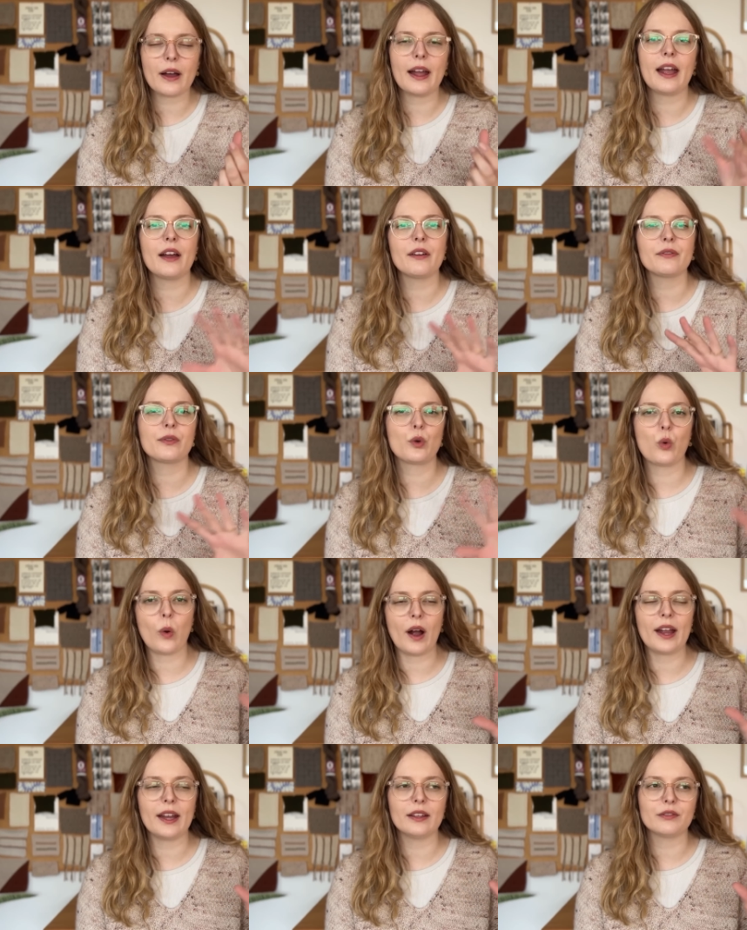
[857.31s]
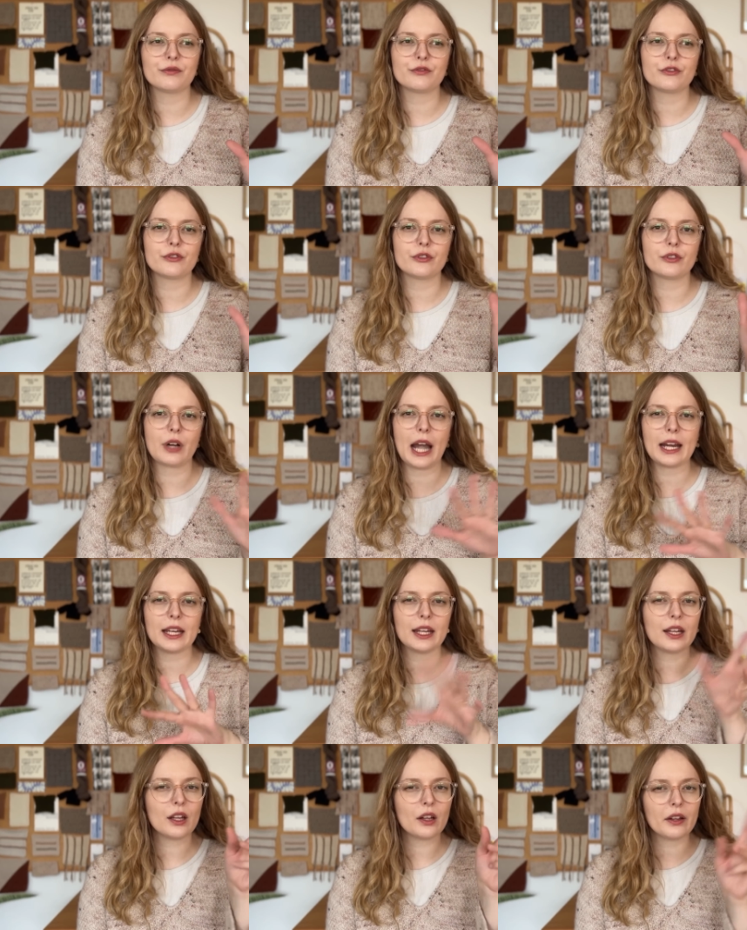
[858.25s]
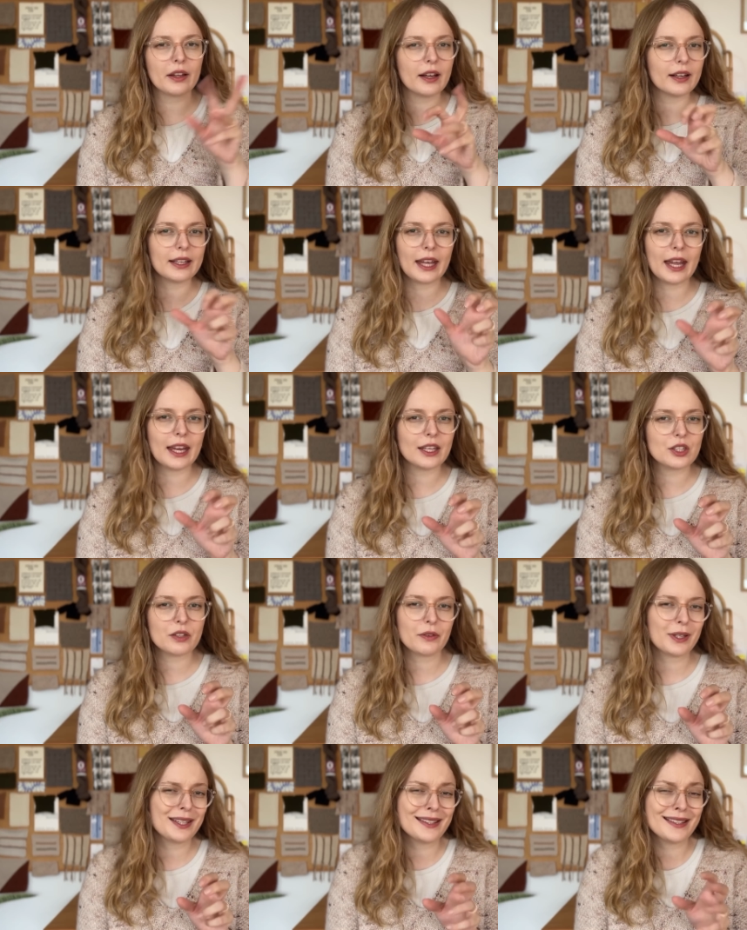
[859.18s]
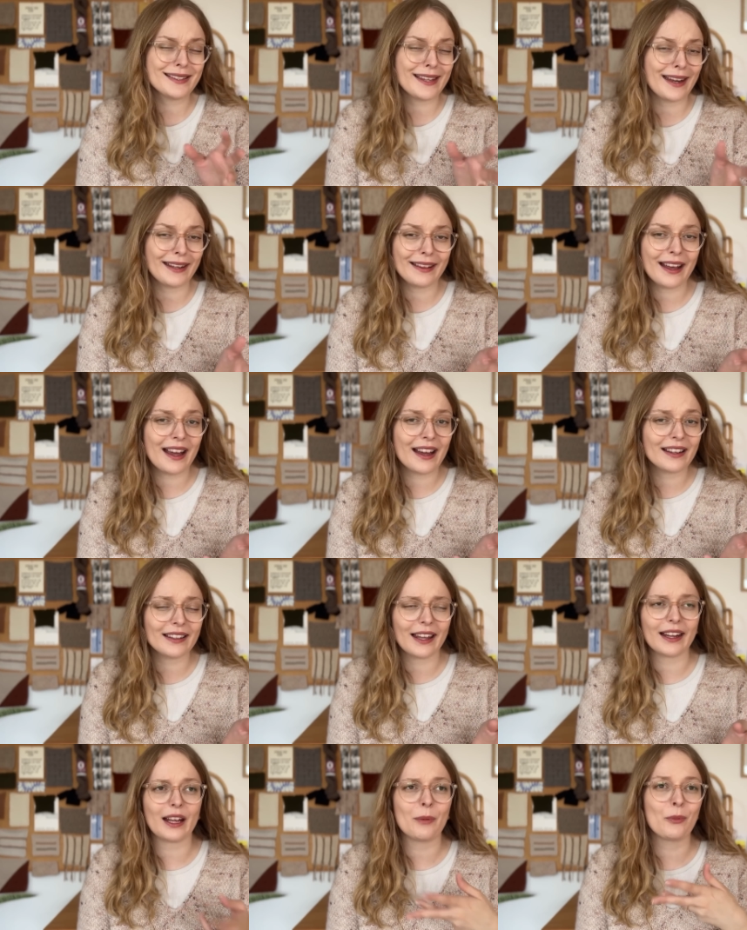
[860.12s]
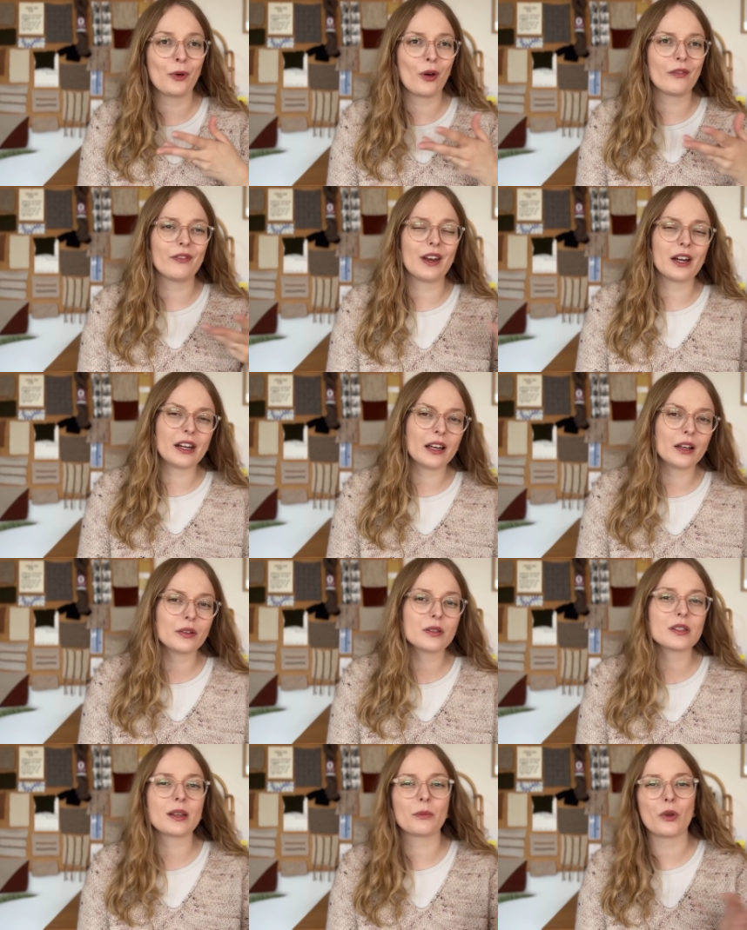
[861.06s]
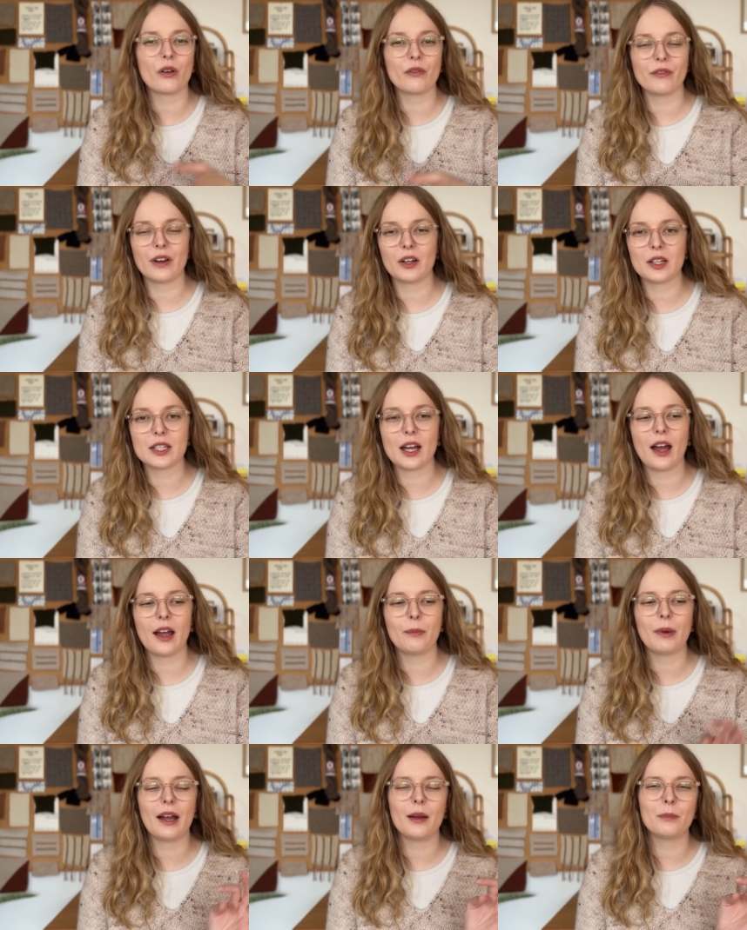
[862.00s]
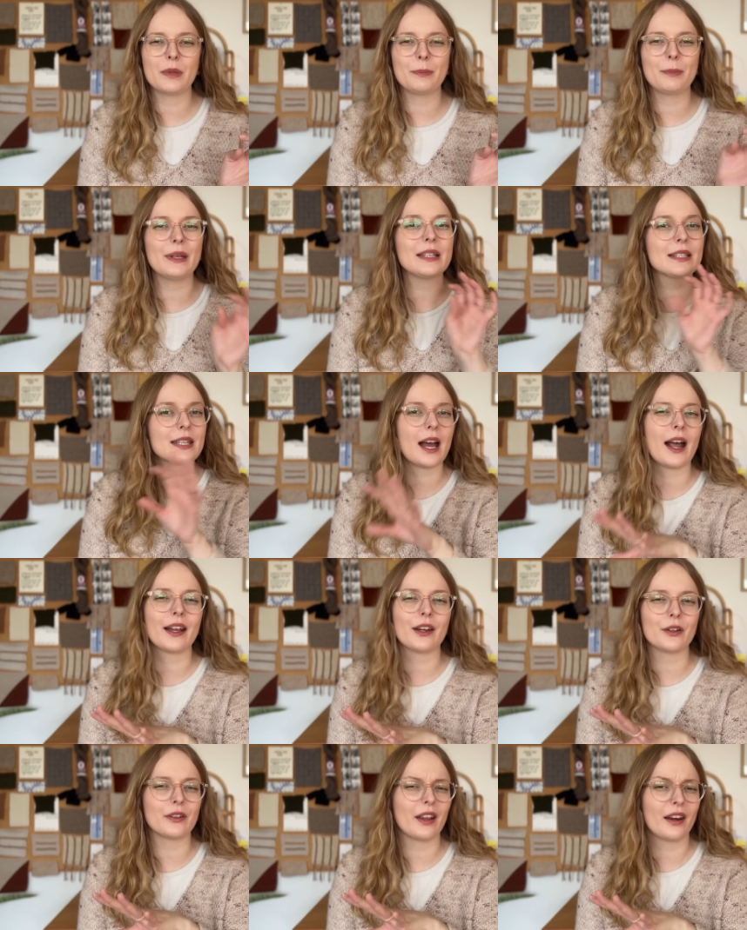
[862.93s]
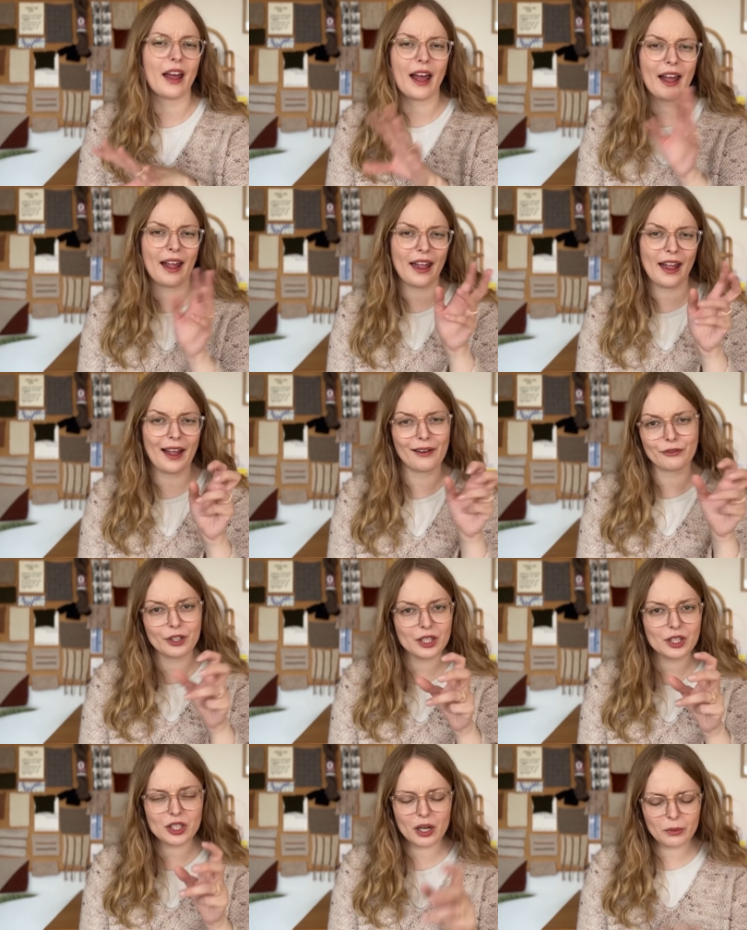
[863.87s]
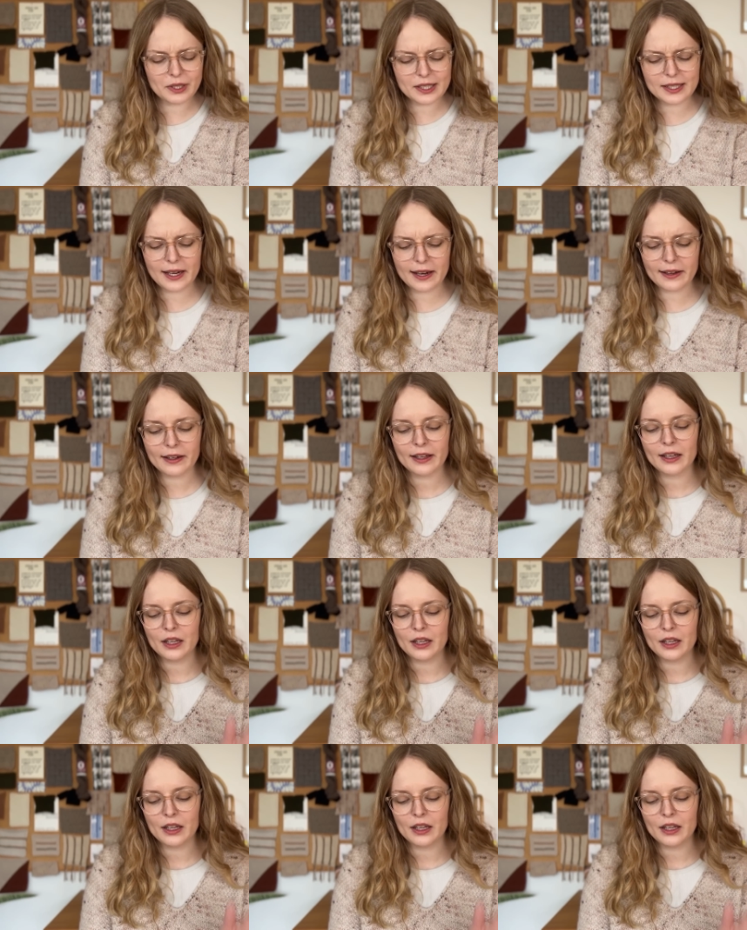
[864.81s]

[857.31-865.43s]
I have quite regular gauge, if you can say that. Like I'm not very loose, I'm not very tight, but I'm a bit tighter than average, I would say.